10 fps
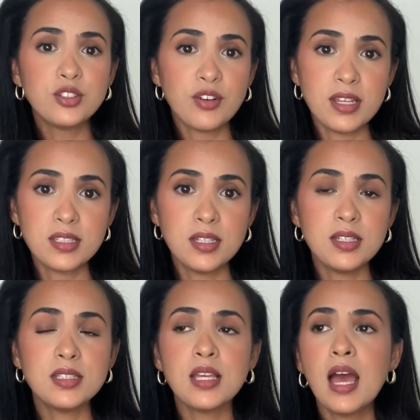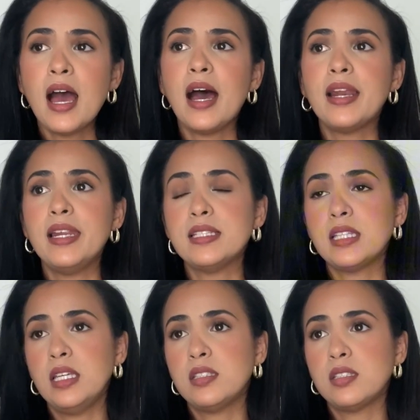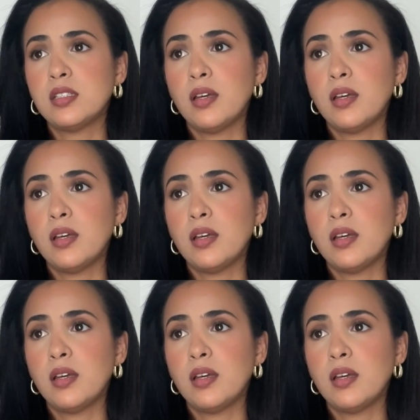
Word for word: dresses, unless it's